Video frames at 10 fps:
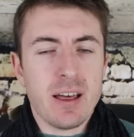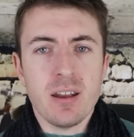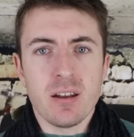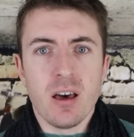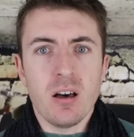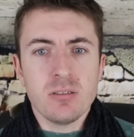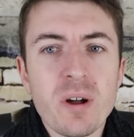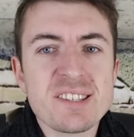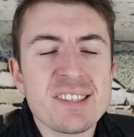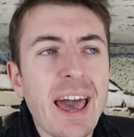I don't know.
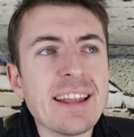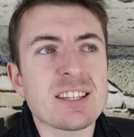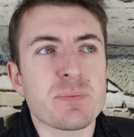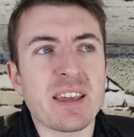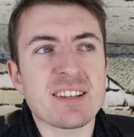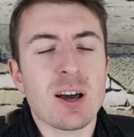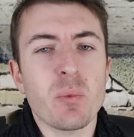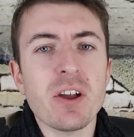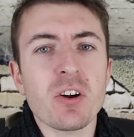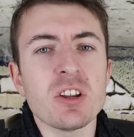What saddens me is that
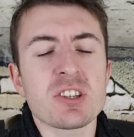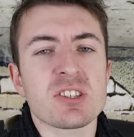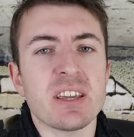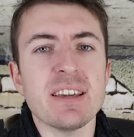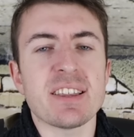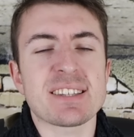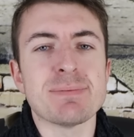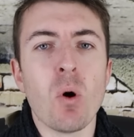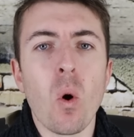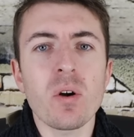we are going to see this
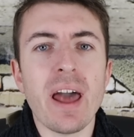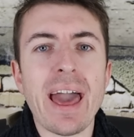more